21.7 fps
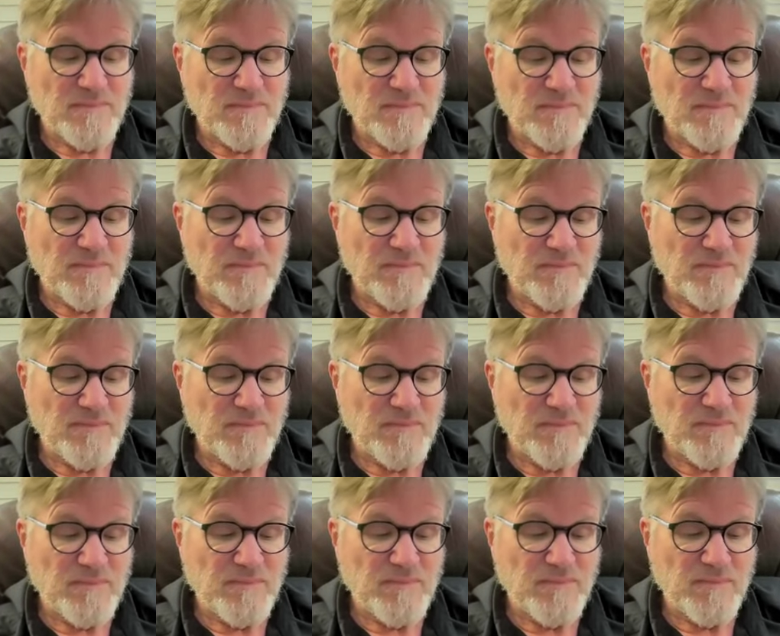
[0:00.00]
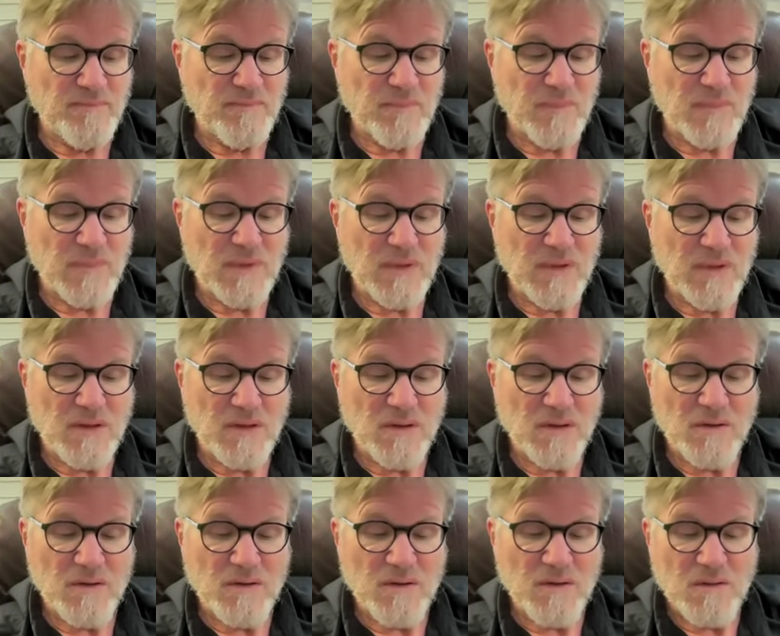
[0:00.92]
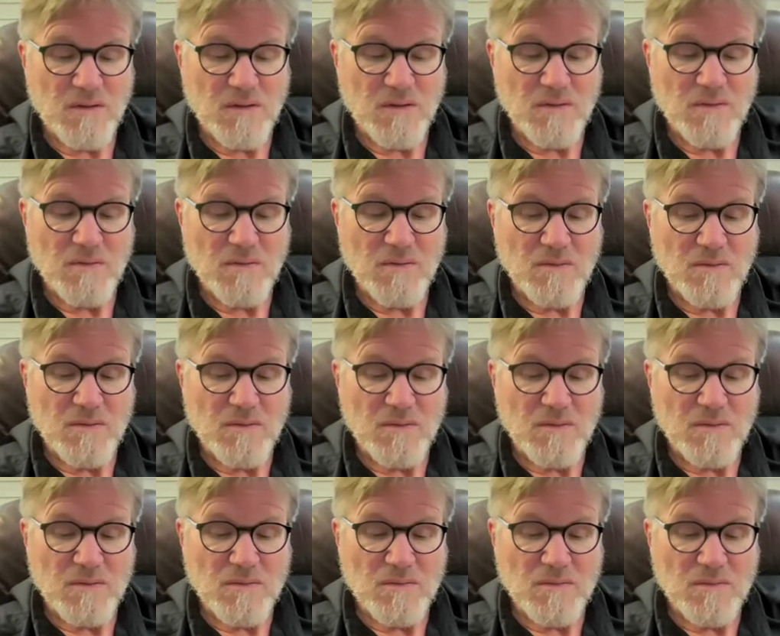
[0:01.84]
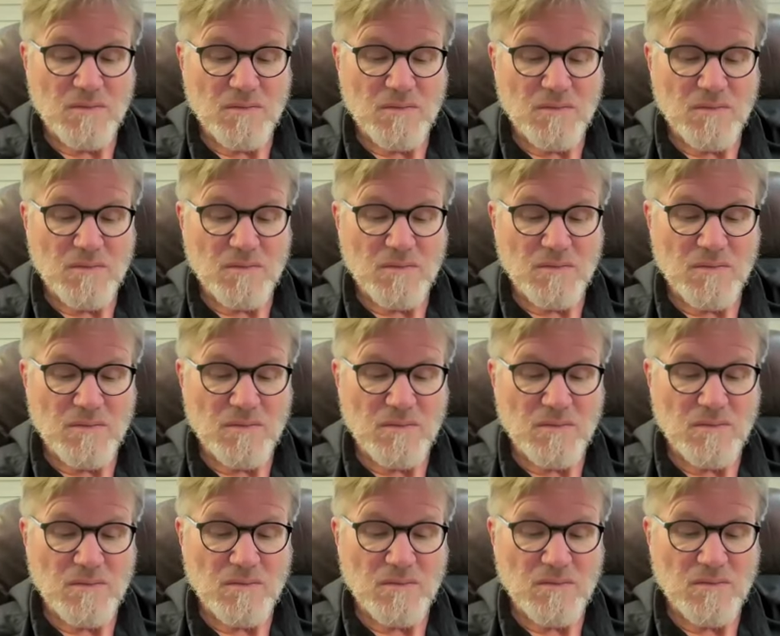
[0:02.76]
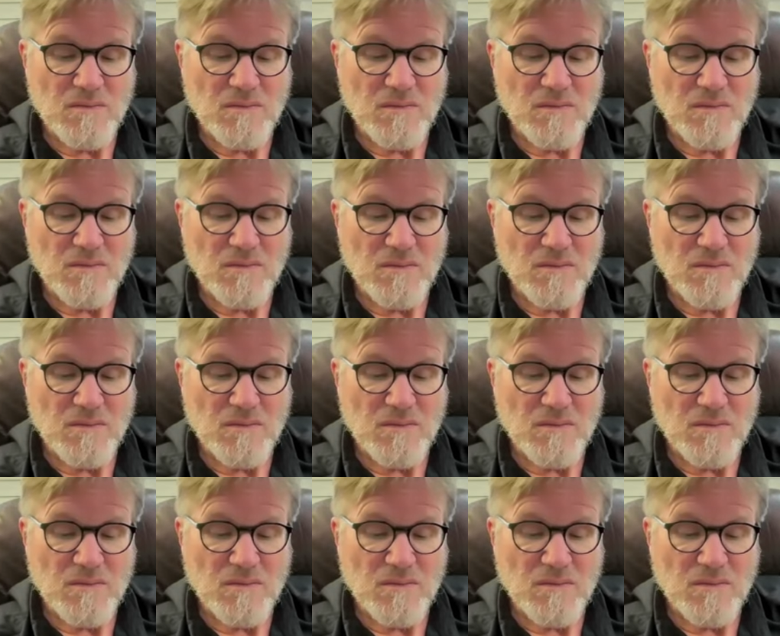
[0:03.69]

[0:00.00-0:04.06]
This person isn't speaking.